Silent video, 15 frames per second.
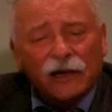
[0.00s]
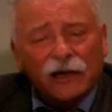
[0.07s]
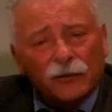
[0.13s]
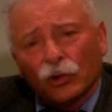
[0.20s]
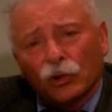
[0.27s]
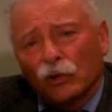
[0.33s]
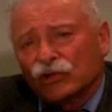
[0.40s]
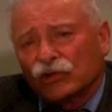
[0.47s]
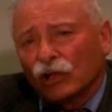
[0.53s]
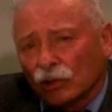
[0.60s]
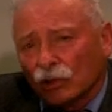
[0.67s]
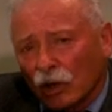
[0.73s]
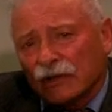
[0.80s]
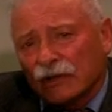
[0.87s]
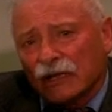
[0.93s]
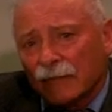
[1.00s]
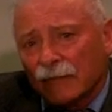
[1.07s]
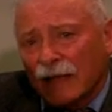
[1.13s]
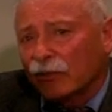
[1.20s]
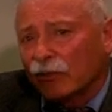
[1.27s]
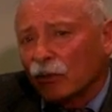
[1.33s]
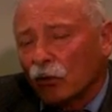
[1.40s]
and approach learning
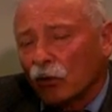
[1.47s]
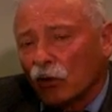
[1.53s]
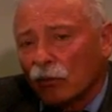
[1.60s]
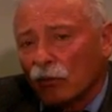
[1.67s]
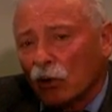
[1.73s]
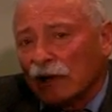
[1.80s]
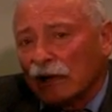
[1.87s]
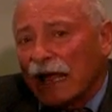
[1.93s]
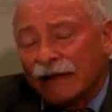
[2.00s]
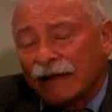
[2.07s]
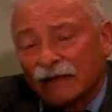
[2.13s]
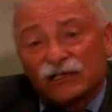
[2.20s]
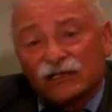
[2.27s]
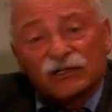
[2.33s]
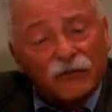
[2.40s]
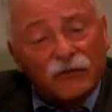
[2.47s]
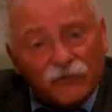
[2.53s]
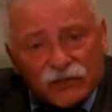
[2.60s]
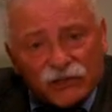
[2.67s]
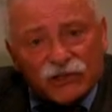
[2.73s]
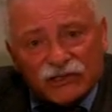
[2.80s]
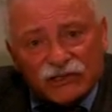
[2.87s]
about the hormone and its
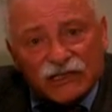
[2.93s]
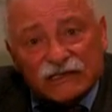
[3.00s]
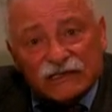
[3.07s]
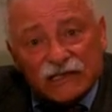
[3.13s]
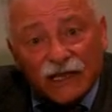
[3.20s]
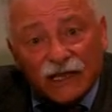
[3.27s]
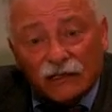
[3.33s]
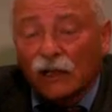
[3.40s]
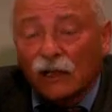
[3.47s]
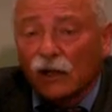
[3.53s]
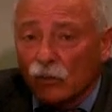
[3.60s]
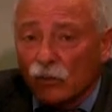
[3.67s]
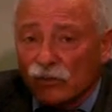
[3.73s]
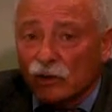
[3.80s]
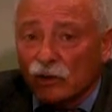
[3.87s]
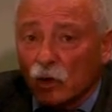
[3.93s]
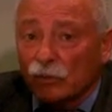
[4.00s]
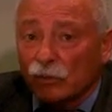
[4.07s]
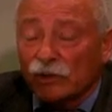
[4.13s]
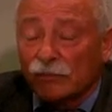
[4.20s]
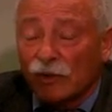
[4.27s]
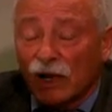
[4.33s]
deficiency state with an
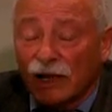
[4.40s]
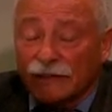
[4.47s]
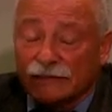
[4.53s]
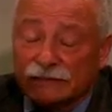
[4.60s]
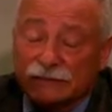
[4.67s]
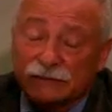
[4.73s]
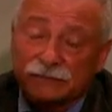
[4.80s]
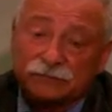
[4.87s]
open mind.